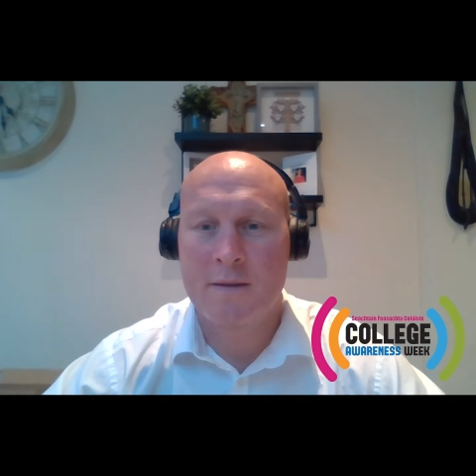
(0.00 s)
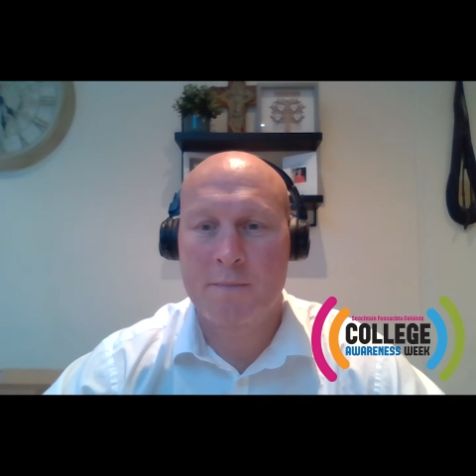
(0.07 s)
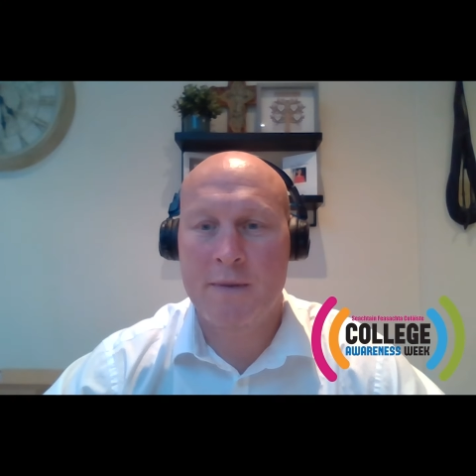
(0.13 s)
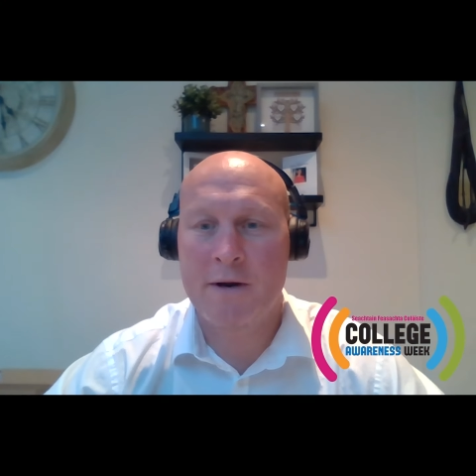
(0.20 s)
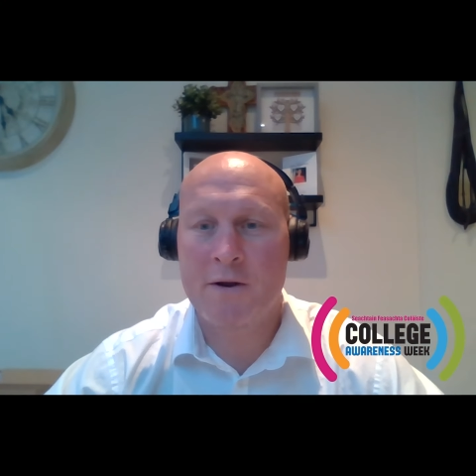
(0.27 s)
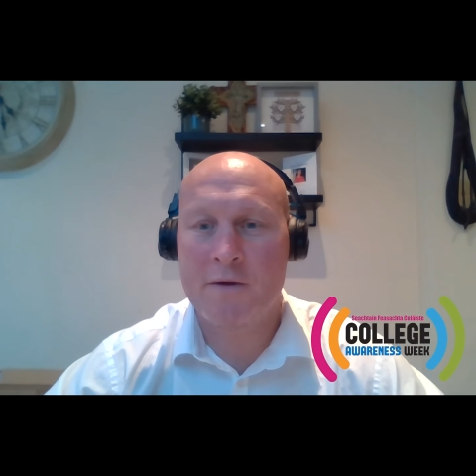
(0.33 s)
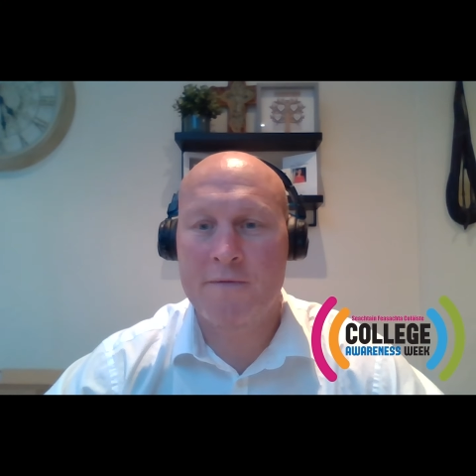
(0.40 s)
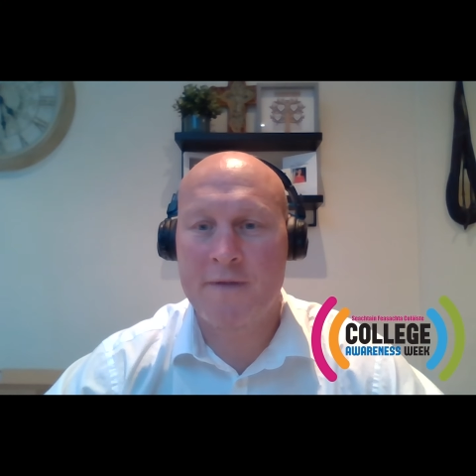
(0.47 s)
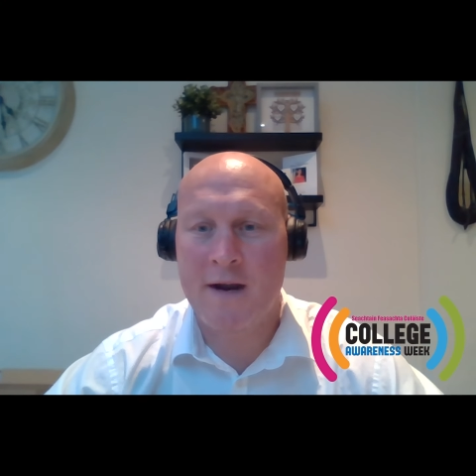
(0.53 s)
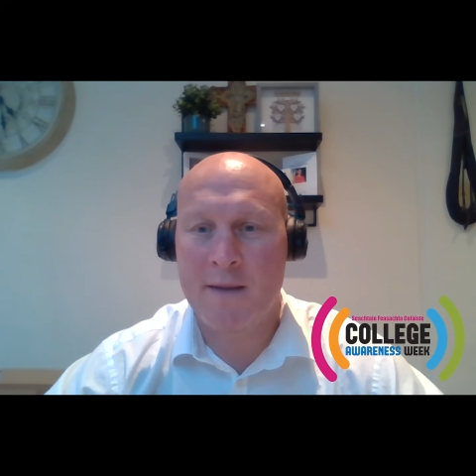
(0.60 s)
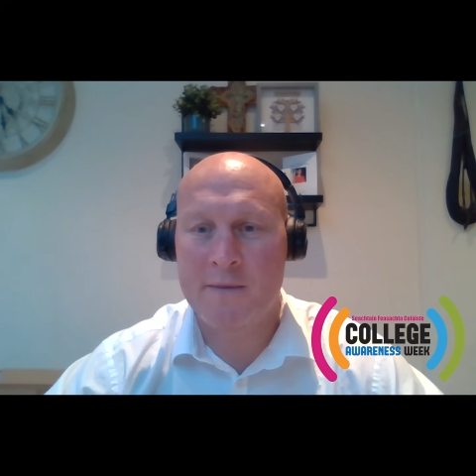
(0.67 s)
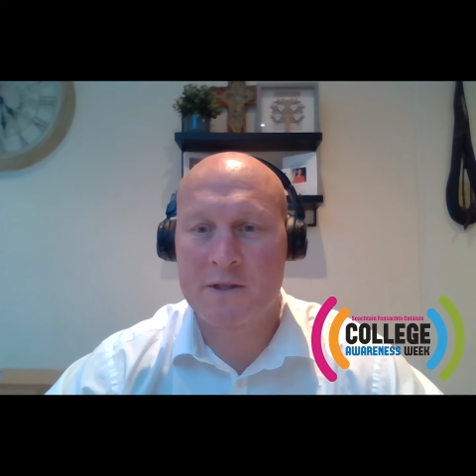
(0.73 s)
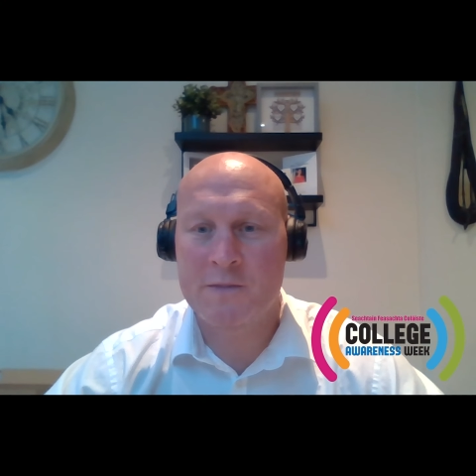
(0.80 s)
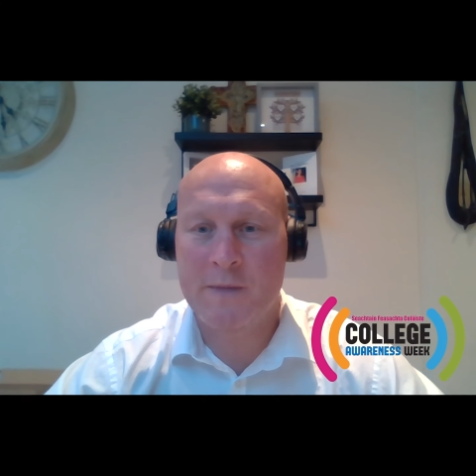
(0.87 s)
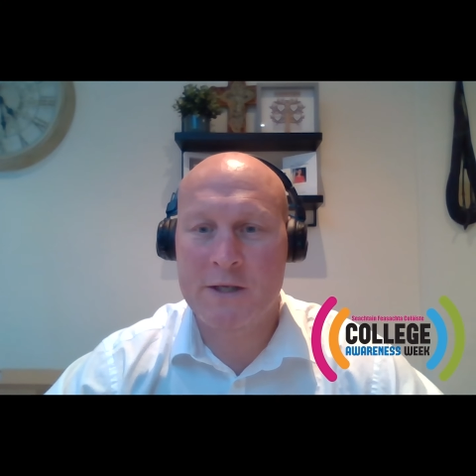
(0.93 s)
Perrigo
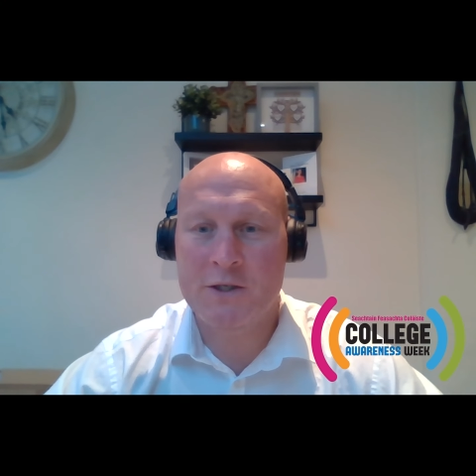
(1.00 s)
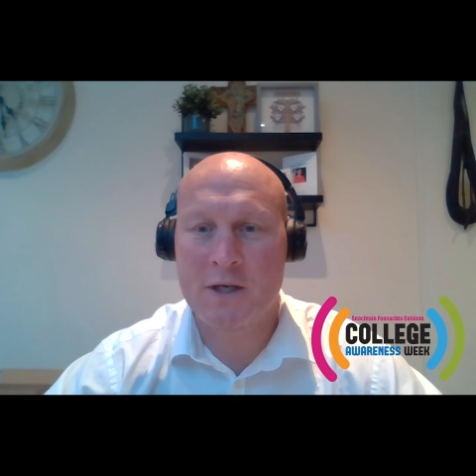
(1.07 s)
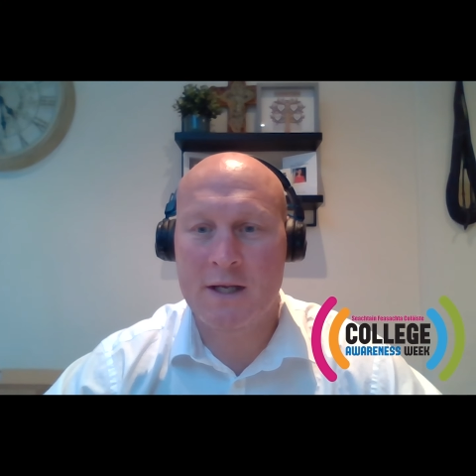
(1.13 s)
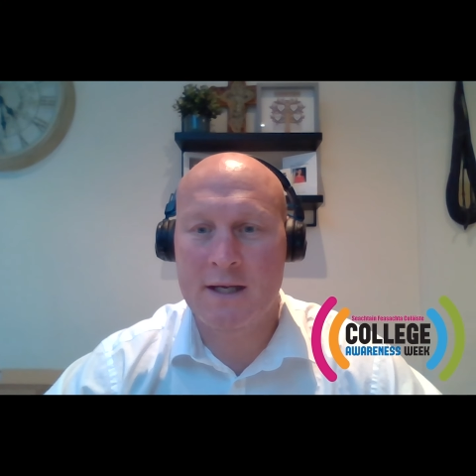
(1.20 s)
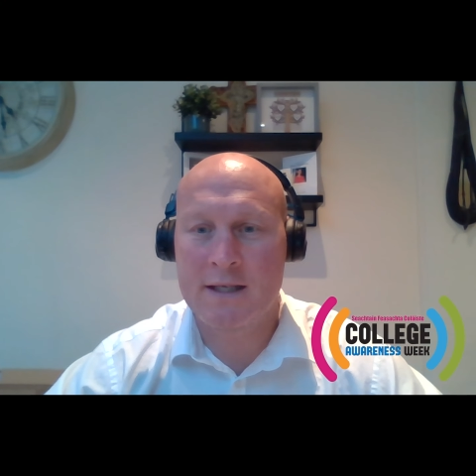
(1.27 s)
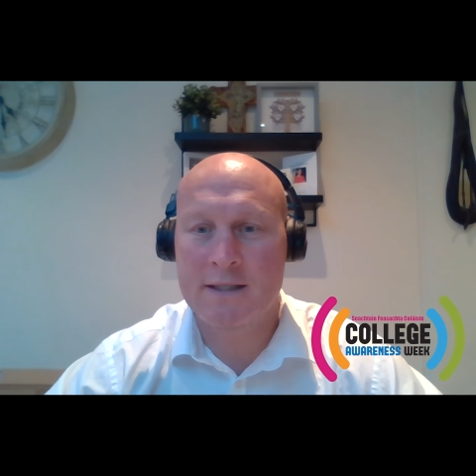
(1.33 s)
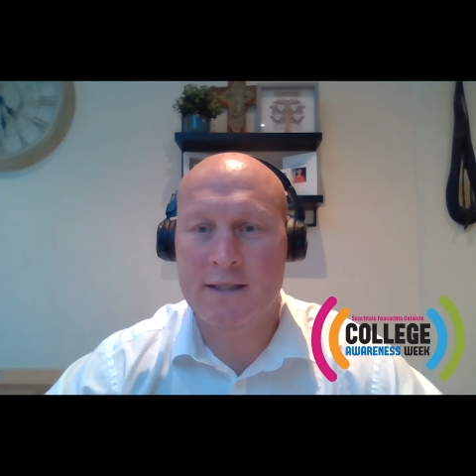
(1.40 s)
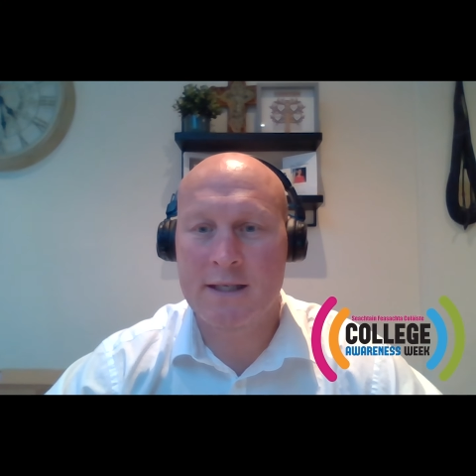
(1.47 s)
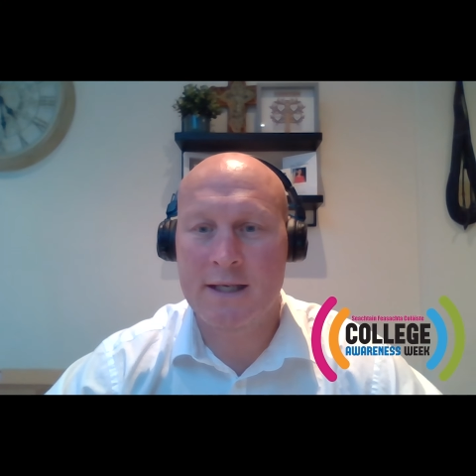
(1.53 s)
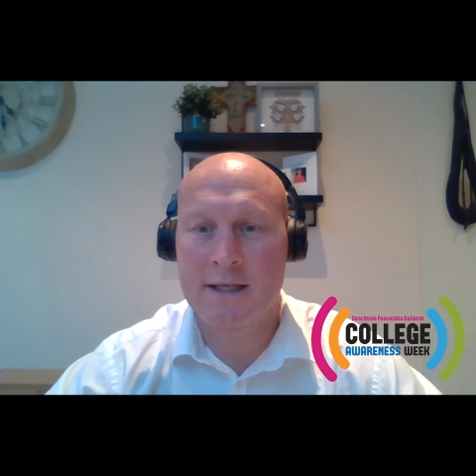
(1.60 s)
Pharma specialise